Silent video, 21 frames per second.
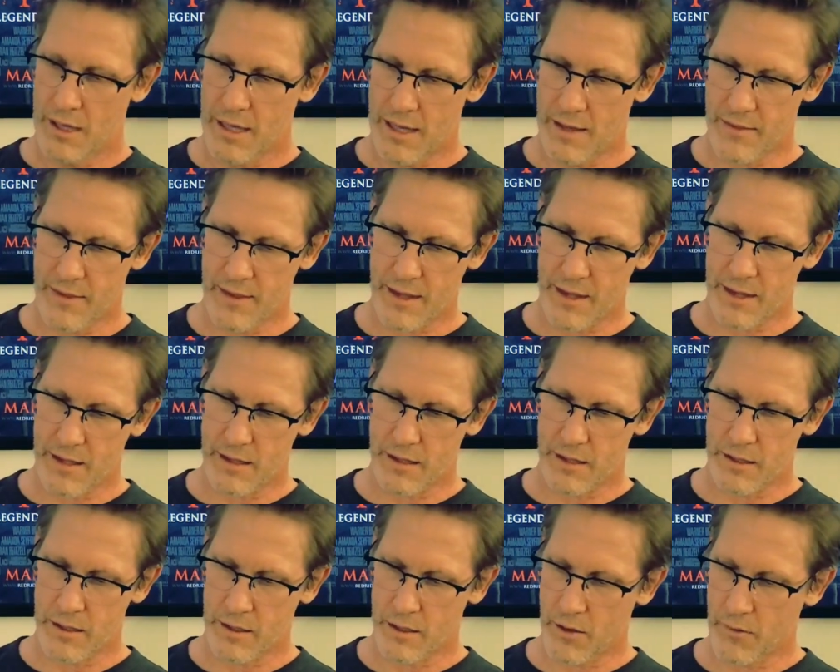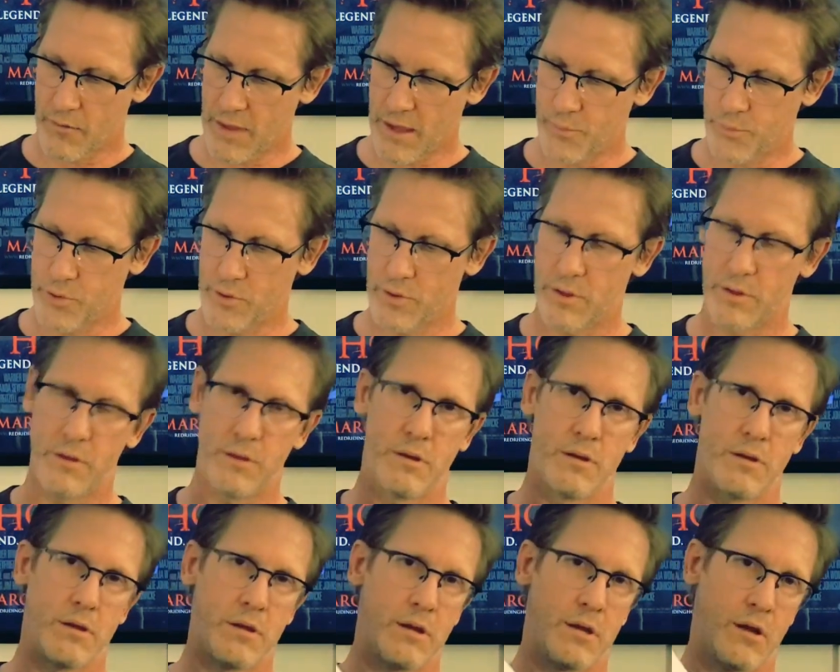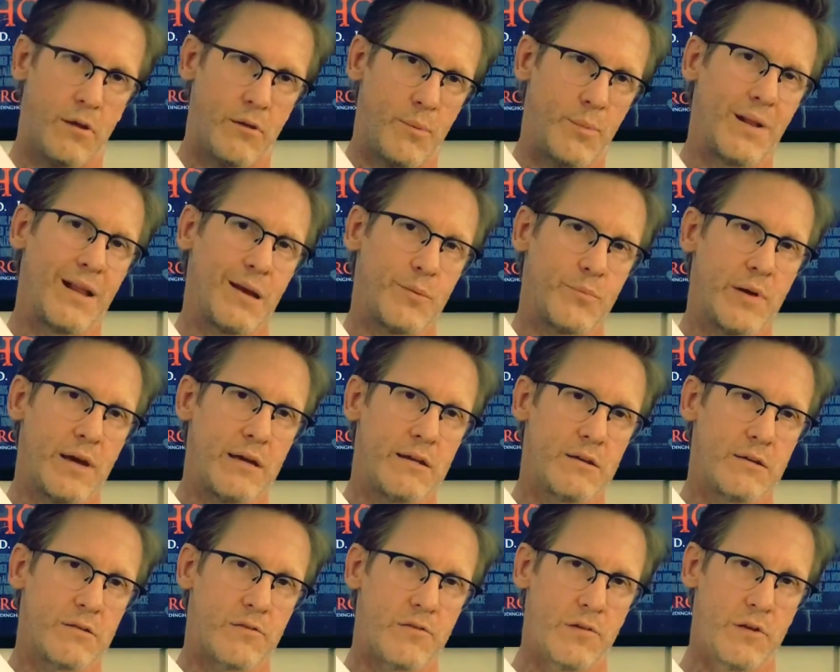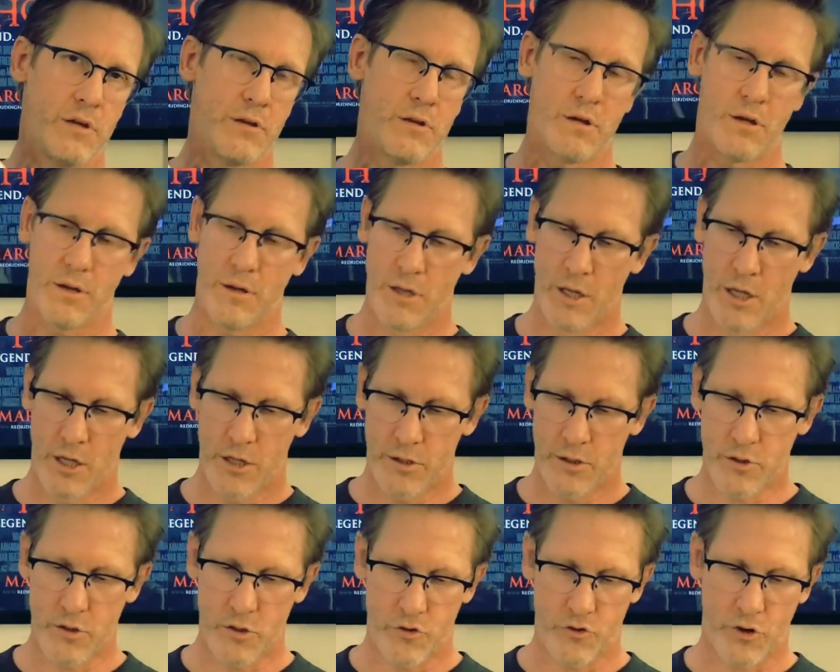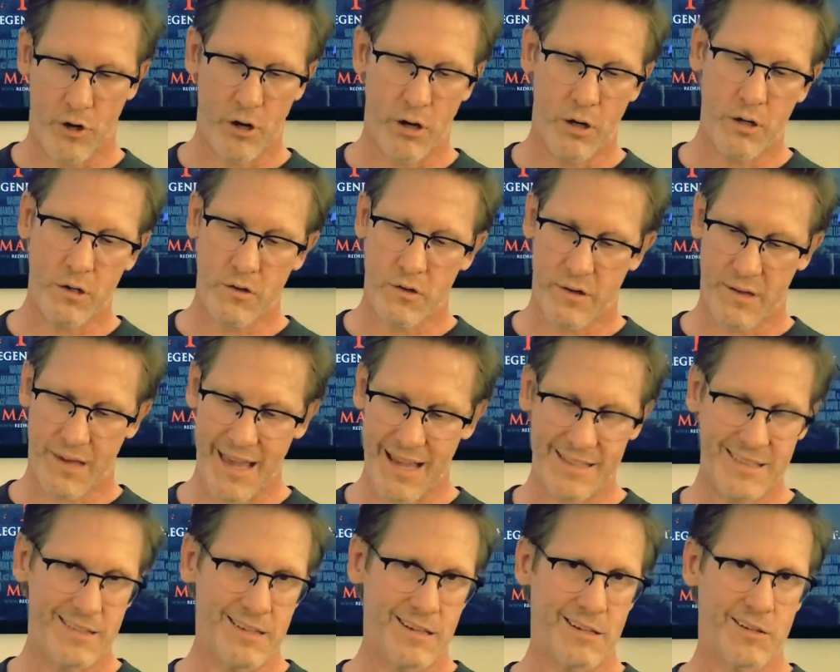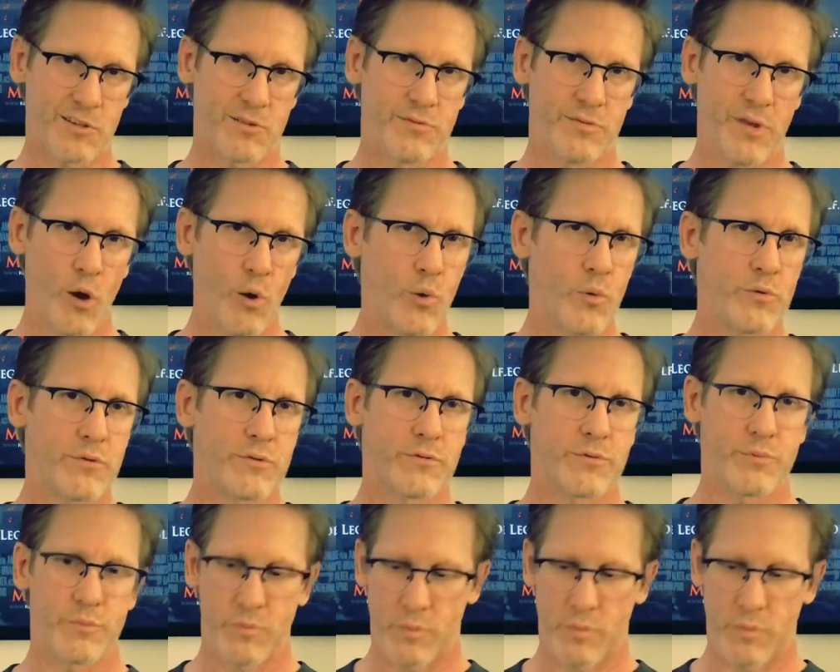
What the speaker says: and then they put the blank pages for you to do your drawings, sketchings, notes,